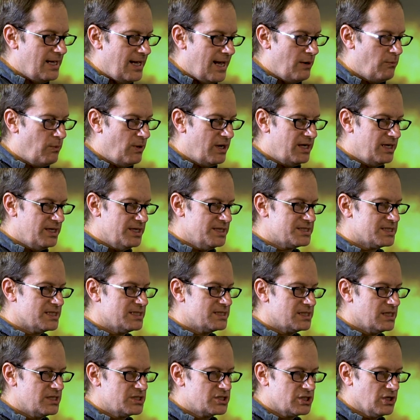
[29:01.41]
And what it is
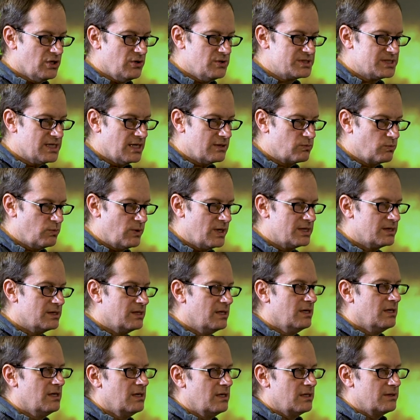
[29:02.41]
it shows that
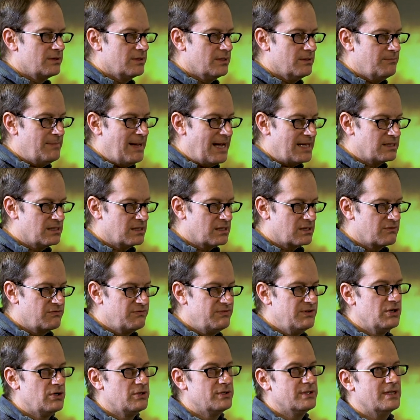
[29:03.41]
when the magnetic
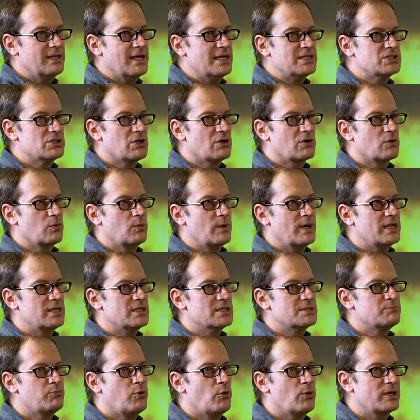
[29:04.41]
field in that solar wind
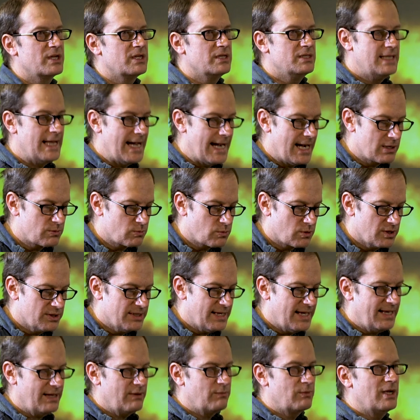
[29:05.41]
is pointing downward,
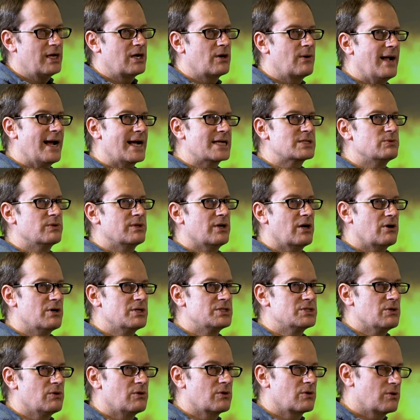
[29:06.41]
that it interacts with
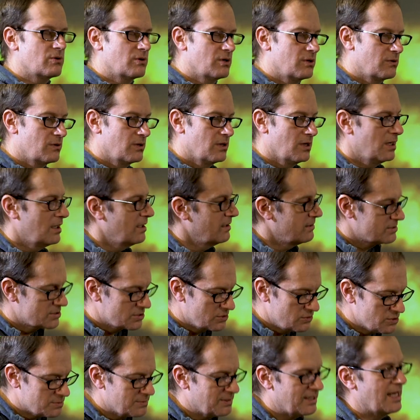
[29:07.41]

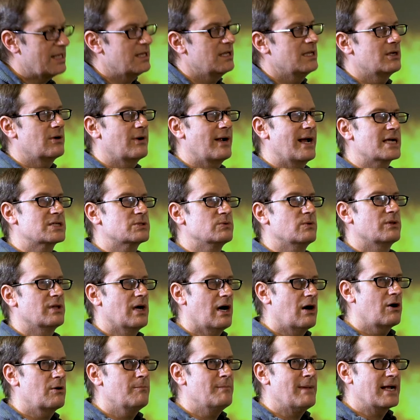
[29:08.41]
that interacts with
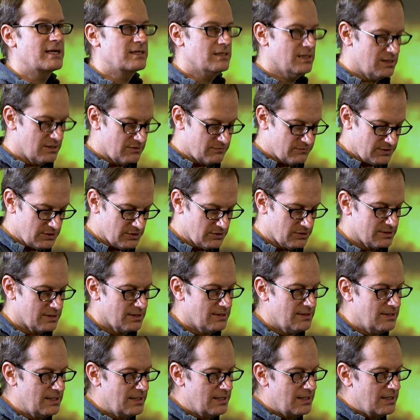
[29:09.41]
our magnetic field,
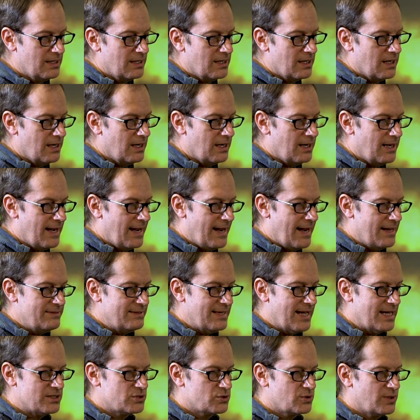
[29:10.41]
and
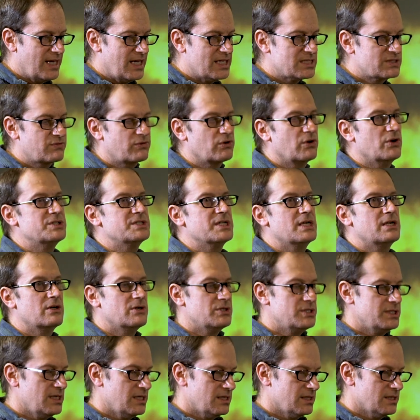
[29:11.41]
that transfers
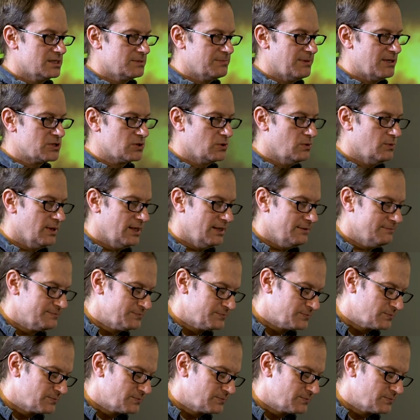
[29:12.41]
energy in a special way.